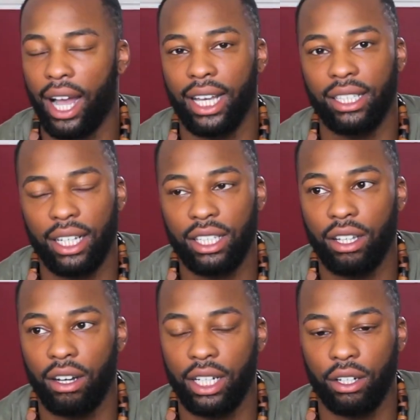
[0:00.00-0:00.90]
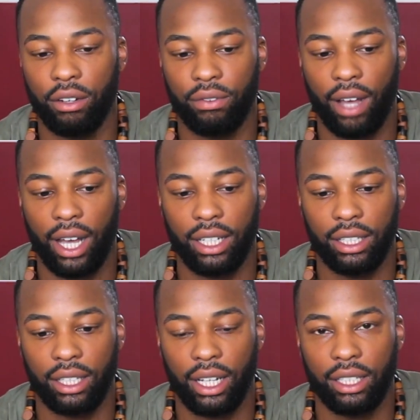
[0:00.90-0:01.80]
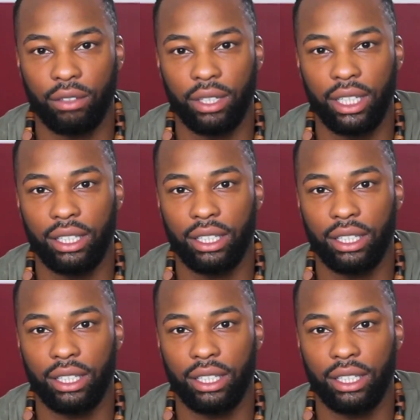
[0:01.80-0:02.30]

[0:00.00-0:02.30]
I guess I started off as a really